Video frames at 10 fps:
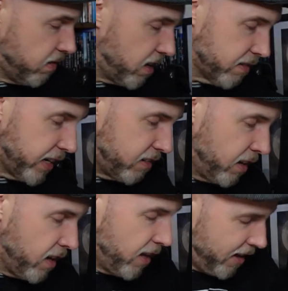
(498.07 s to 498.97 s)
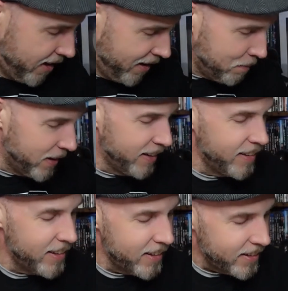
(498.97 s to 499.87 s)
wrong, right? Um,
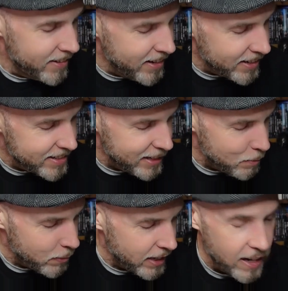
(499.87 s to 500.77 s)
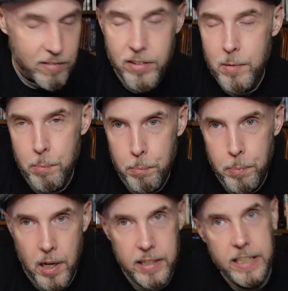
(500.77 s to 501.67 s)
next up, we have
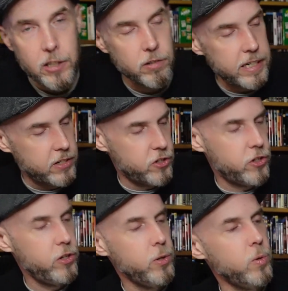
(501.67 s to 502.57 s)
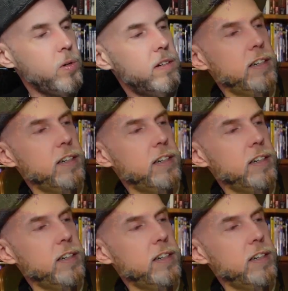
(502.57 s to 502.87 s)
Boggy Creek two.